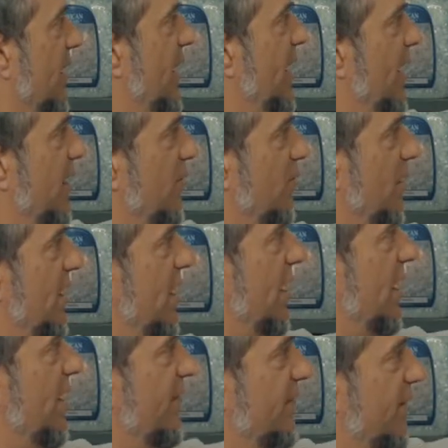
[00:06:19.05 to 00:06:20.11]
and we
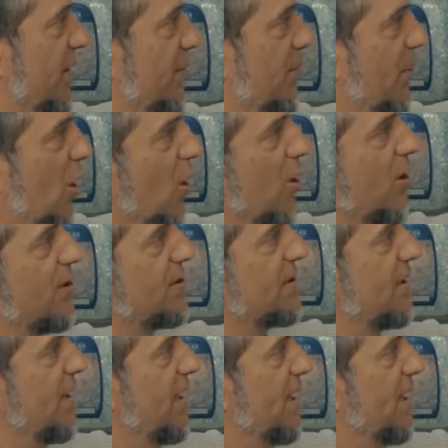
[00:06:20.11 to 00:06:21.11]
have the bars